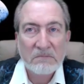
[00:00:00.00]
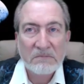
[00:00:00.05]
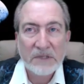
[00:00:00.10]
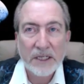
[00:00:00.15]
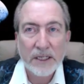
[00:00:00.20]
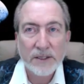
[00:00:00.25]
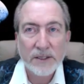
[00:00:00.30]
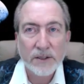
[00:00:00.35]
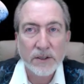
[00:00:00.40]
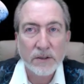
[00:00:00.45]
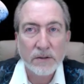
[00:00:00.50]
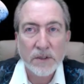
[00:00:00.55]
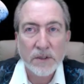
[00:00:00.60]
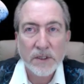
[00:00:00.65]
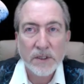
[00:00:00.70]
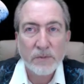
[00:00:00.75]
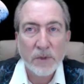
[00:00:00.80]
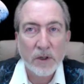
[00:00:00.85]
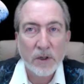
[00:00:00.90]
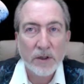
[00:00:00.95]
dozen
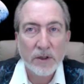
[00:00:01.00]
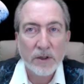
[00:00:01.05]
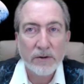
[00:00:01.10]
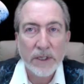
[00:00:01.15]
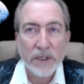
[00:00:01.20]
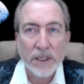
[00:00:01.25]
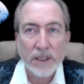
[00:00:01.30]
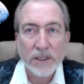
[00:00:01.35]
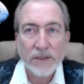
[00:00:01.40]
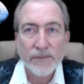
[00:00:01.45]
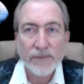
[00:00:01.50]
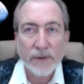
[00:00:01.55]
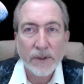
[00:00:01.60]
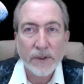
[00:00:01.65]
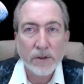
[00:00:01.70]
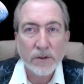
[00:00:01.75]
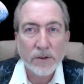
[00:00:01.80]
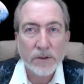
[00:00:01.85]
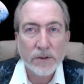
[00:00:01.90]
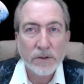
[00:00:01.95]
small green
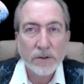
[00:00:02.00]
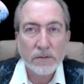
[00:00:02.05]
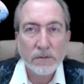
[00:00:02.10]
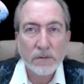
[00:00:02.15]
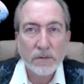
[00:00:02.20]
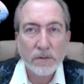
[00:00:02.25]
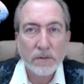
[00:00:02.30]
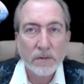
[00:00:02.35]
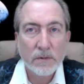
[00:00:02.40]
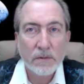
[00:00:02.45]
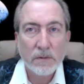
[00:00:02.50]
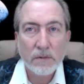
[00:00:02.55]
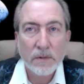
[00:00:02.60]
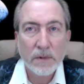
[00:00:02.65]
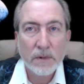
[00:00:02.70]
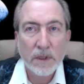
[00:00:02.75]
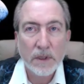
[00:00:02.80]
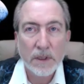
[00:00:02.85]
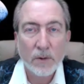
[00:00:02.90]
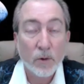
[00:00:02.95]
spheres
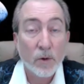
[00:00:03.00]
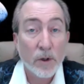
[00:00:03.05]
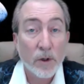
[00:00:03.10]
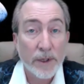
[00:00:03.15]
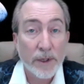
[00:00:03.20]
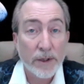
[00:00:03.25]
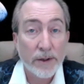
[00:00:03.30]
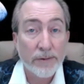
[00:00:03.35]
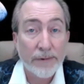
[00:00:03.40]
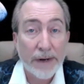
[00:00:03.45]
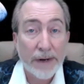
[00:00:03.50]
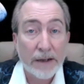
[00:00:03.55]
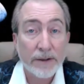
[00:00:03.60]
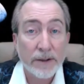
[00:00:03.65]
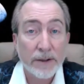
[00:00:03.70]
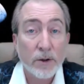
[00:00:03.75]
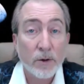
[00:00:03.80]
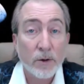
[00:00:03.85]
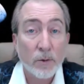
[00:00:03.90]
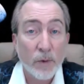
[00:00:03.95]
in orbit around
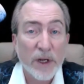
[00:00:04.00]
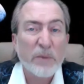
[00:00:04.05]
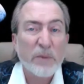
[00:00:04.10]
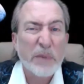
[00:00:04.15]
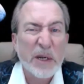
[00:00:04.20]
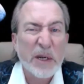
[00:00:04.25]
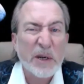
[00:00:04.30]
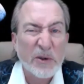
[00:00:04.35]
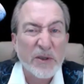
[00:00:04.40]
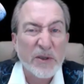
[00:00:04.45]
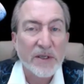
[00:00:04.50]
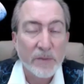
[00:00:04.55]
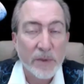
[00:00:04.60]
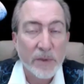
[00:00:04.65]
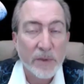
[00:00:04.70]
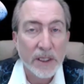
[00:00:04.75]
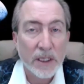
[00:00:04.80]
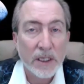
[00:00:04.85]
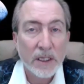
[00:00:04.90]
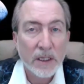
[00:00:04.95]
it, or what appeared to
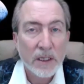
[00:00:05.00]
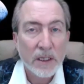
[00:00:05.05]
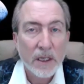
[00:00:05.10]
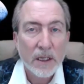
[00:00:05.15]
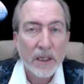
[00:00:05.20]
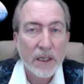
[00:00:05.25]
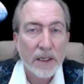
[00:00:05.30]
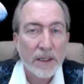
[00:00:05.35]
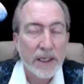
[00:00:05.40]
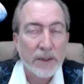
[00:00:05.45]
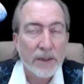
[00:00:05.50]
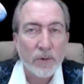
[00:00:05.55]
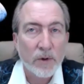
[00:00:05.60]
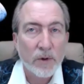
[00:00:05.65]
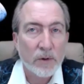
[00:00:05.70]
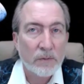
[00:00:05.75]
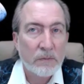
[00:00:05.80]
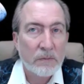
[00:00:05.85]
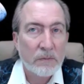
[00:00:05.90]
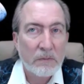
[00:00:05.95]
be, and they
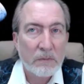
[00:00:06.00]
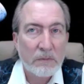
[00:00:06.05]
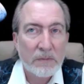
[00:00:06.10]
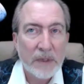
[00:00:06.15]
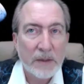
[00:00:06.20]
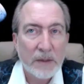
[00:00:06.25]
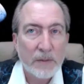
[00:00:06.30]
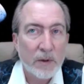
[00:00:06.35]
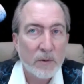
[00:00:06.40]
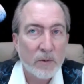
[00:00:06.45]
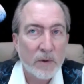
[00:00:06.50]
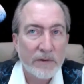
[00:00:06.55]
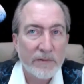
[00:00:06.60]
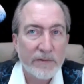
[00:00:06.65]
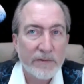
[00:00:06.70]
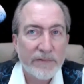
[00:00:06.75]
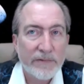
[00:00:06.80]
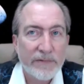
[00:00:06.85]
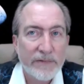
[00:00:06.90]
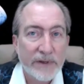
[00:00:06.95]
were maybe
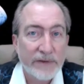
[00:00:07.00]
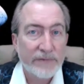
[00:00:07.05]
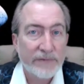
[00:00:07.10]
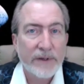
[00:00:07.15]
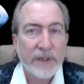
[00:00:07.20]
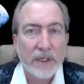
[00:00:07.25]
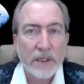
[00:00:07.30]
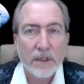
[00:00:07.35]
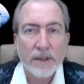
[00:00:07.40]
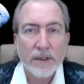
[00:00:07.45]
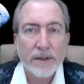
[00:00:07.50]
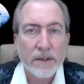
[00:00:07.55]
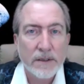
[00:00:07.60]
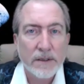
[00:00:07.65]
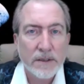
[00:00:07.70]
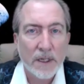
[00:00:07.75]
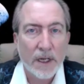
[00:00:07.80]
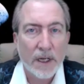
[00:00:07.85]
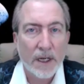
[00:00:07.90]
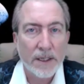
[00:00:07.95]
150th the
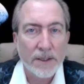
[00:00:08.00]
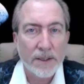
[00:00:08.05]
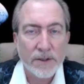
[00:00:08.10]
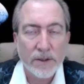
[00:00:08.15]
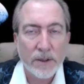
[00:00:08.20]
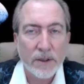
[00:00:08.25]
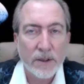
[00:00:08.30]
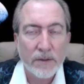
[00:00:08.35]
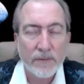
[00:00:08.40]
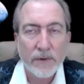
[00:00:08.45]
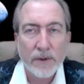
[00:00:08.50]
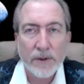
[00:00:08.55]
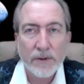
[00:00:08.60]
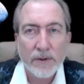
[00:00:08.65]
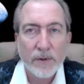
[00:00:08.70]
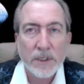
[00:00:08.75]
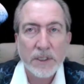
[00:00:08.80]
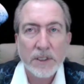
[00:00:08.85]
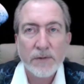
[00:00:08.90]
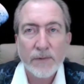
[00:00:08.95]
size of, of the
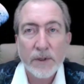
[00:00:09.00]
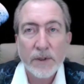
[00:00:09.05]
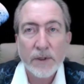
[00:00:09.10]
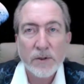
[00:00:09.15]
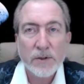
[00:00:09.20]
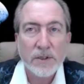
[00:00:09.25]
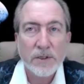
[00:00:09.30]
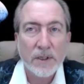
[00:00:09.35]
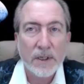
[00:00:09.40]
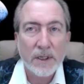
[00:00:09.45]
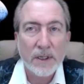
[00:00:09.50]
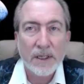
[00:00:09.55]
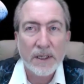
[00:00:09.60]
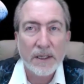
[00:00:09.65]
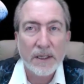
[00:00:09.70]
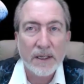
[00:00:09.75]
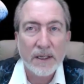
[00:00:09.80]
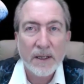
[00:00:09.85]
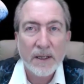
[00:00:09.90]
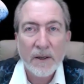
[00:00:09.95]
three spheres. And,
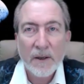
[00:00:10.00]
and